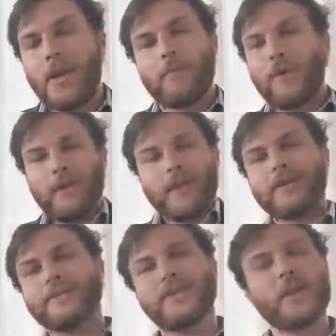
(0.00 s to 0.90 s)
Appalling.
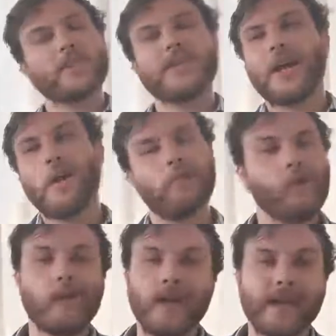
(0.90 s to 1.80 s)
Just
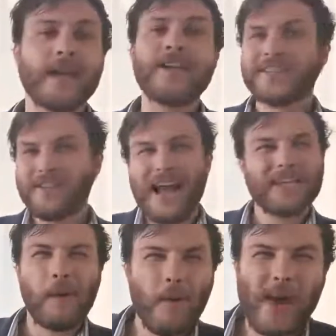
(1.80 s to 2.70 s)
appalling. So
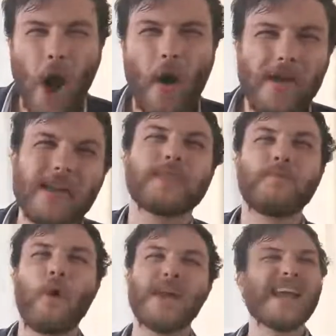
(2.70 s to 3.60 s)
that's where we are at this
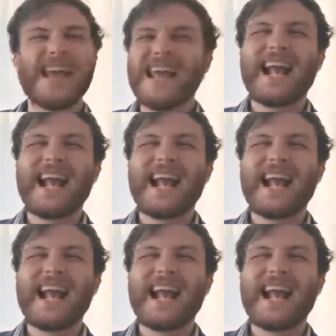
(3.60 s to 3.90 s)
point.